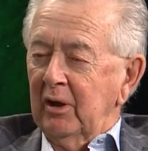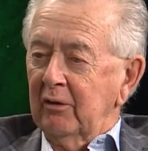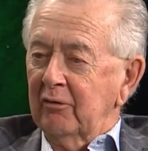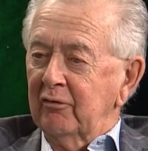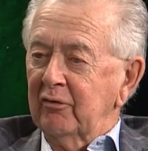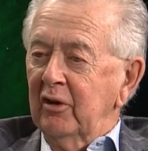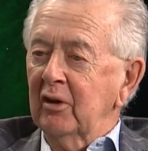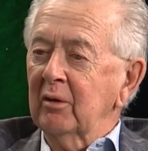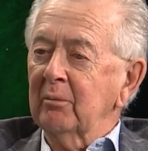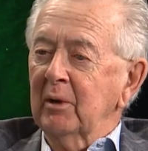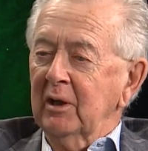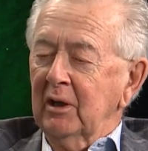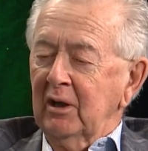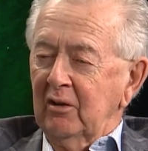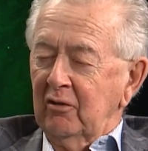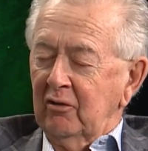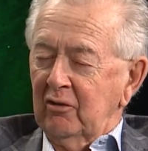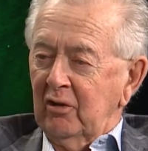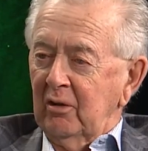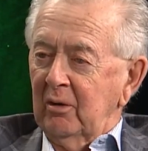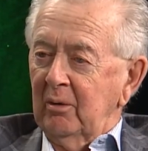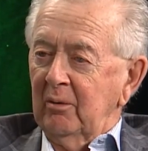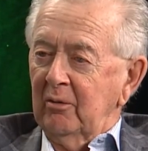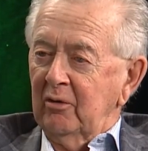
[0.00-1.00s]
the Filmon
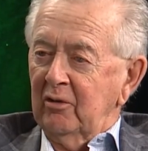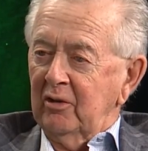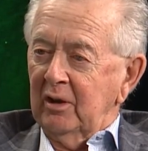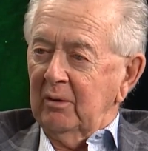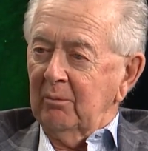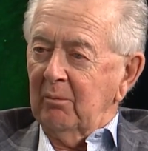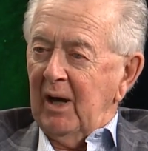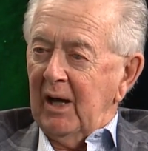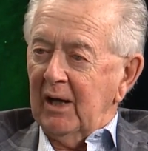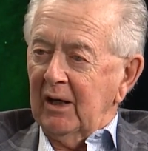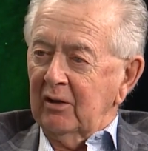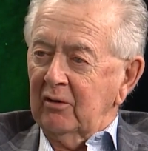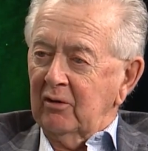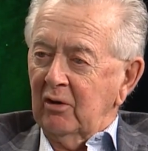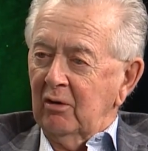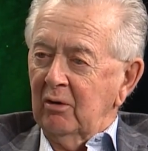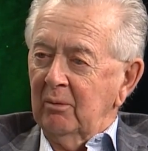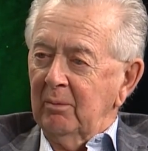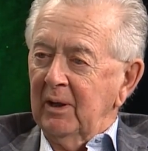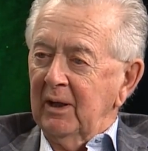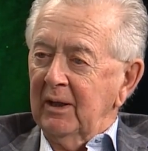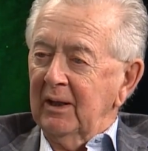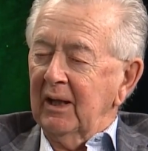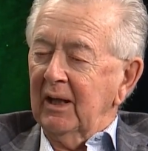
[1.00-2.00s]
Conservatives in
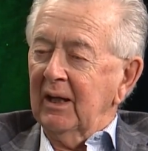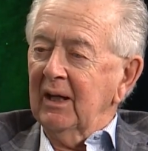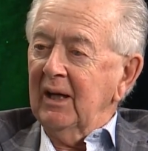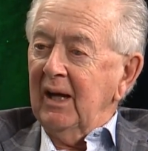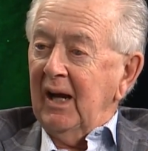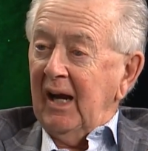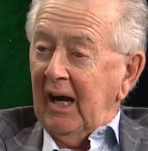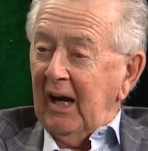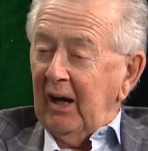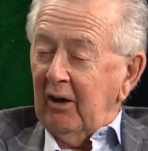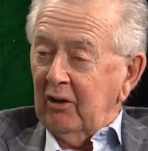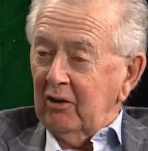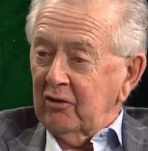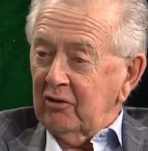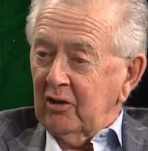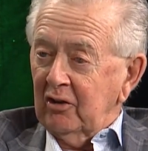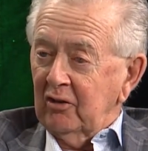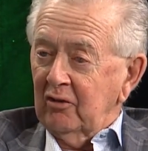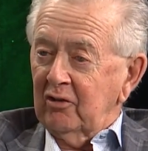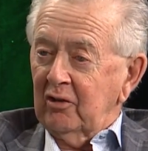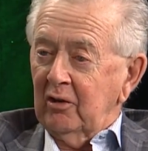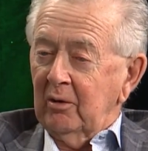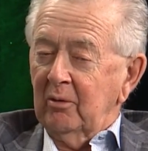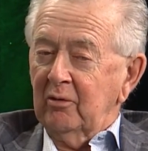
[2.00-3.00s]
Manitoba, and the Harris
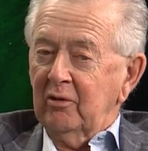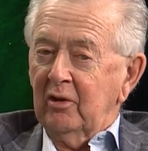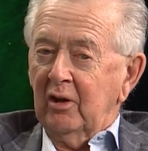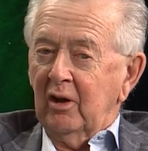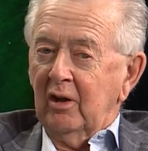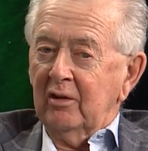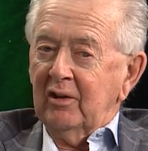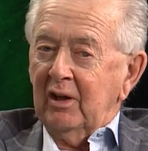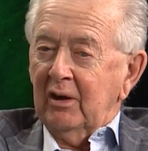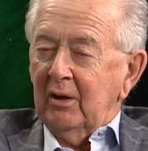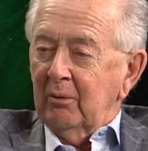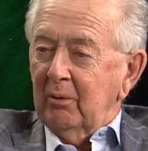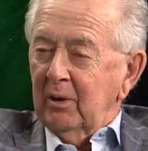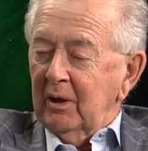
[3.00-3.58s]
Conservatives in Ontario.